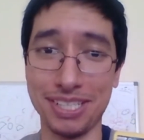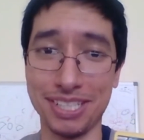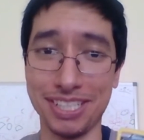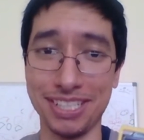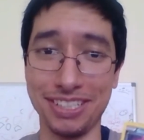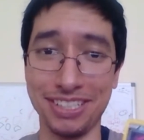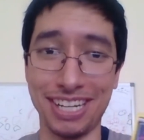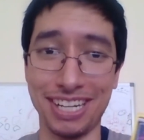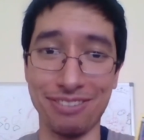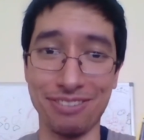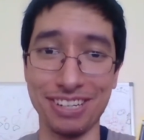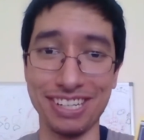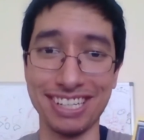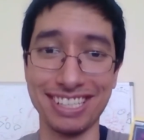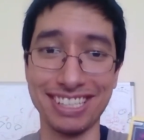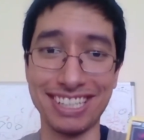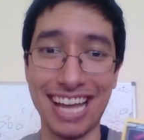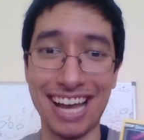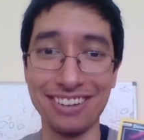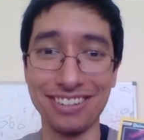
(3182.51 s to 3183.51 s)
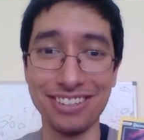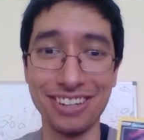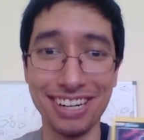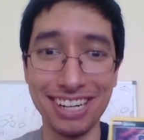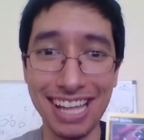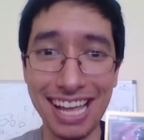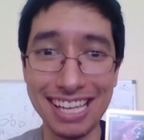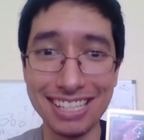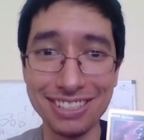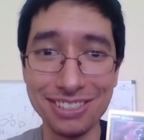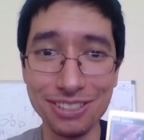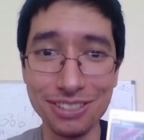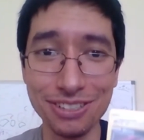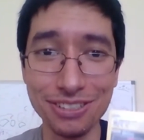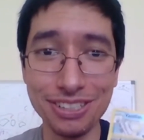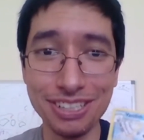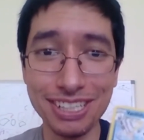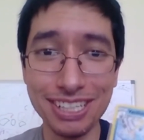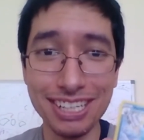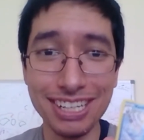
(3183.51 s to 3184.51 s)
soon, and we're down to our last two
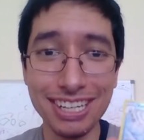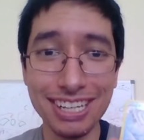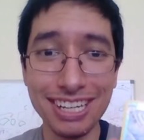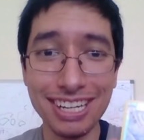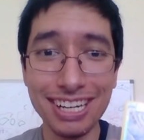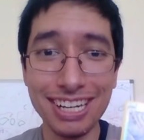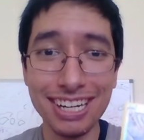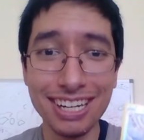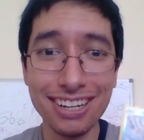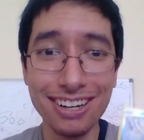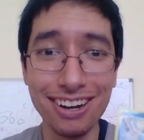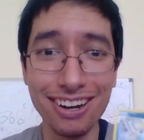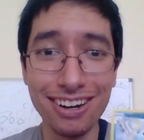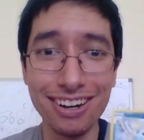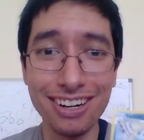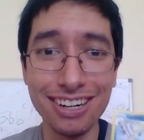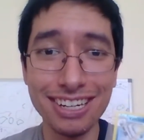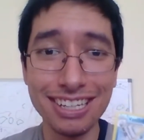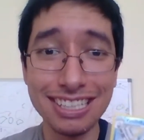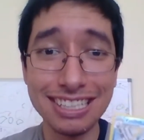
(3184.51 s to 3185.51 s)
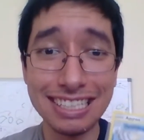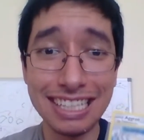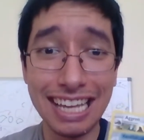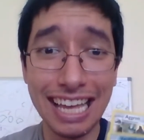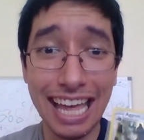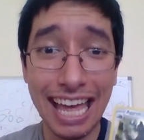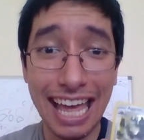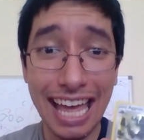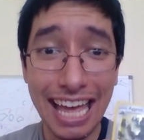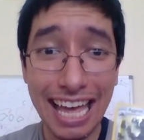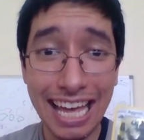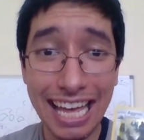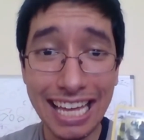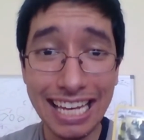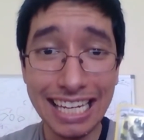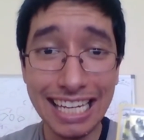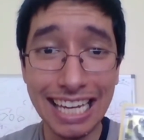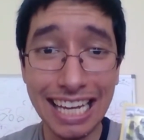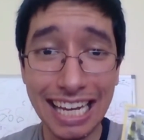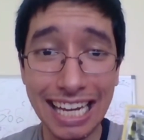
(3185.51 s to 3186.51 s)
cards.
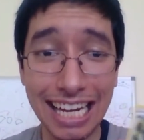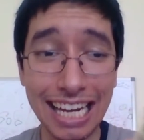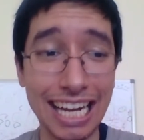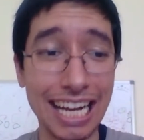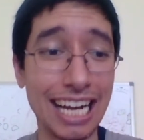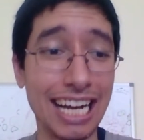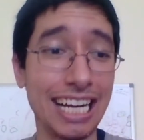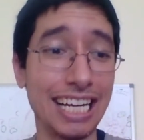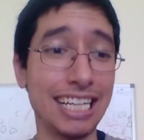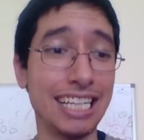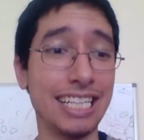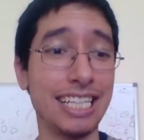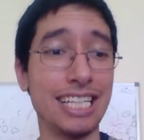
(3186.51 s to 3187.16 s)
And ah,